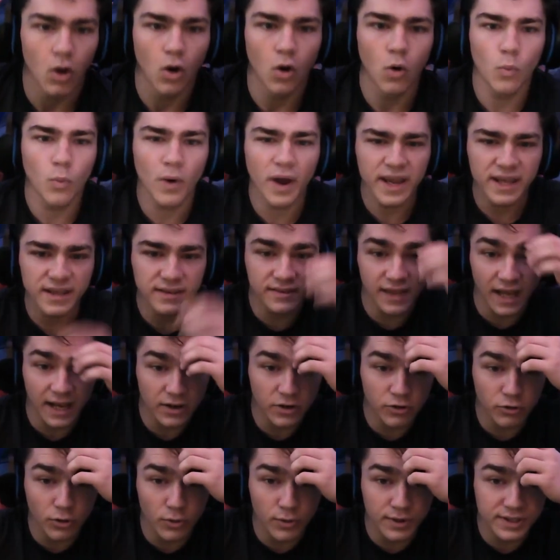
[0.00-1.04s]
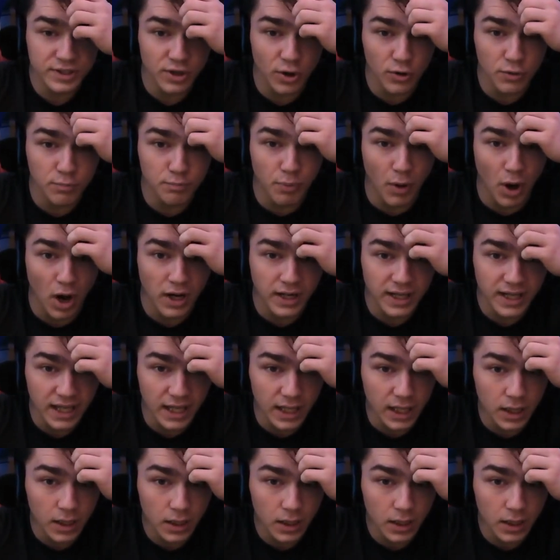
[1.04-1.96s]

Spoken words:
Wait, that grew its own body?